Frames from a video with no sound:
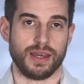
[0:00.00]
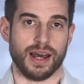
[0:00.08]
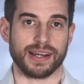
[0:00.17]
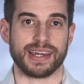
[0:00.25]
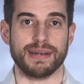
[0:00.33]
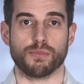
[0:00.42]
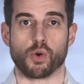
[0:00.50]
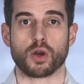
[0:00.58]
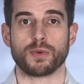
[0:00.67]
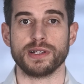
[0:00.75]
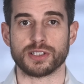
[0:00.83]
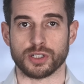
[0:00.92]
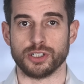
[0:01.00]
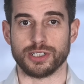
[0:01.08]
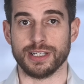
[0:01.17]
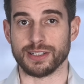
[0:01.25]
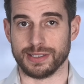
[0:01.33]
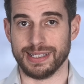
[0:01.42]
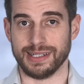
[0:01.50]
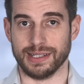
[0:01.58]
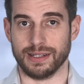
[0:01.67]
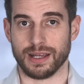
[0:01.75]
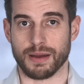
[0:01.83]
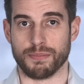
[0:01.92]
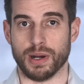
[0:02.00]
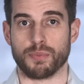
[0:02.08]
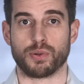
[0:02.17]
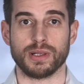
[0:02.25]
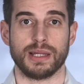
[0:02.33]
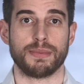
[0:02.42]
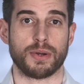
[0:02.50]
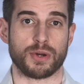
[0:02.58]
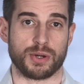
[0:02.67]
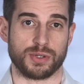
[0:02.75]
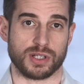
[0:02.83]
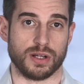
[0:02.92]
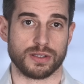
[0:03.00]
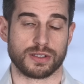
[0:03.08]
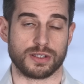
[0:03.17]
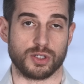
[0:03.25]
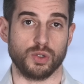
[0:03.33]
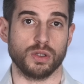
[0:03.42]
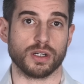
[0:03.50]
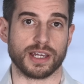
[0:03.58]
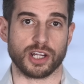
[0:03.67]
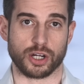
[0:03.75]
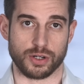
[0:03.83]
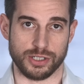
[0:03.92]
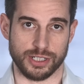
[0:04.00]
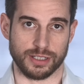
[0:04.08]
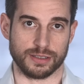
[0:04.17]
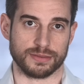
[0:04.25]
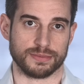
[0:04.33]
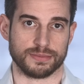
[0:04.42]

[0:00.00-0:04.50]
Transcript: Again, more research is needed, but preliminary results do look encouraging.